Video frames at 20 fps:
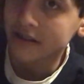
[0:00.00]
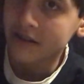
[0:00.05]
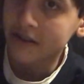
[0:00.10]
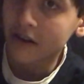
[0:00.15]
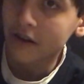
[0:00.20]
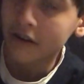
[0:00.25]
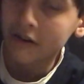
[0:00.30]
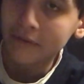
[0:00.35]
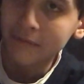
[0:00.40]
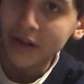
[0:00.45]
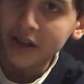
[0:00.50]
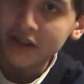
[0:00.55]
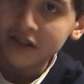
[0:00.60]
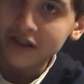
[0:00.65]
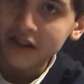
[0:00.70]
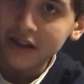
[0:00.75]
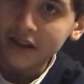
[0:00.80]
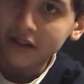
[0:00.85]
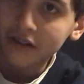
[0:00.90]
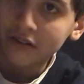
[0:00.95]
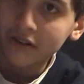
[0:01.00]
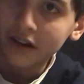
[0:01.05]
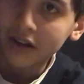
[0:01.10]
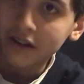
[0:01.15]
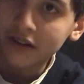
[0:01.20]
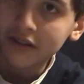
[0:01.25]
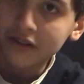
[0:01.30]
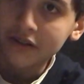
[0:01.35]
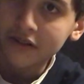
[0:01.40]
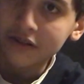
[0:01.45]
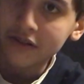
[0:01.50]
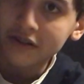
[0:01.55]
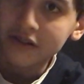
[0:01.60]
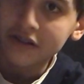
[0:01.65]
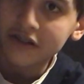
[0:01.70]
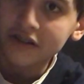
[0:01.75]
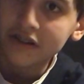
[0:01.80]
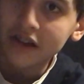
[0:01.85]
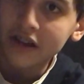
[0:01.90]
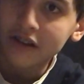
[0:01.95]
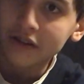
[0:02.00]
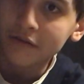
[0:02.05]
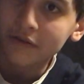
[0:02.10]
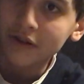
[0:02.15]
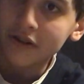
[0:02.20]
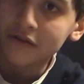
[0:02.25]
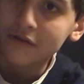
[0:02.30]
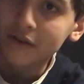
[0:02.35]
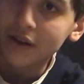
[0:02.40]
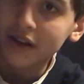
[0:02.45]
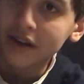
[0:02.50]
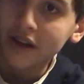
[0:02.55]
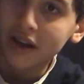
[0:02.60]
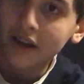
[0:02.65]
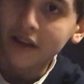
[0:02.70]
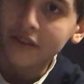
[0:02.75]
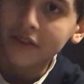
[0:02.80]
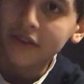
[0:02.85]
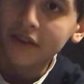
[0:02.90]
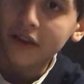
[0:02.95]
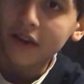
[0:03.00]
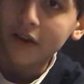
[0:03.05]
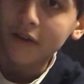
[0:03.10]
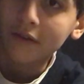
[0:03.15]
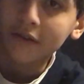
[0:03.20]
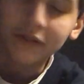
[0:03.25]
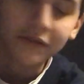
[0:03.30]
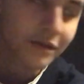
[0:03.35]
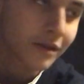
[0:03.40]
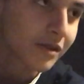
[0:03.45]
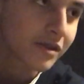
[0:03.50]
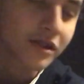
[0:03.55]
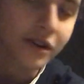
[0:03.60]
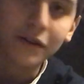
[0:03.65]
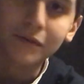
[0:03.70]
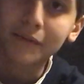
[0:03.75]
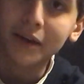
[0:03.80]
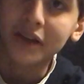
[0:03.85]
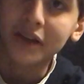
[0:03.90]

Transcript: started my channel on the January 29th. That's when I started